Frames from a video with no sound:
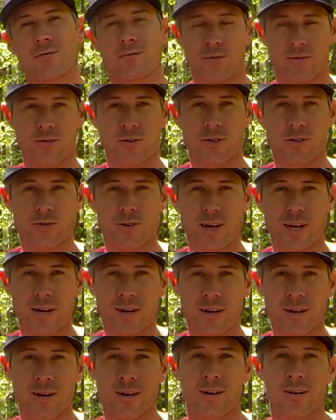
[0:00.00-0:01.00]

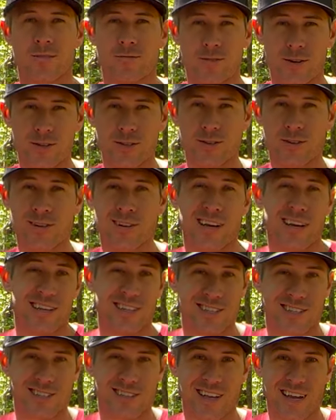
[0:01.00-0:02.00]
refrigerator, freezer, and
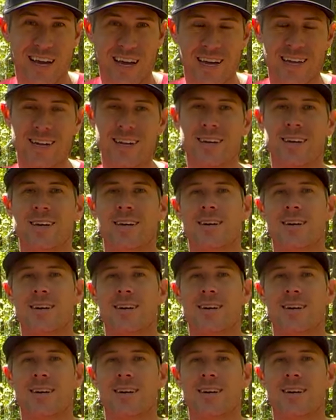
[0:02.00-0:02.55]
slide.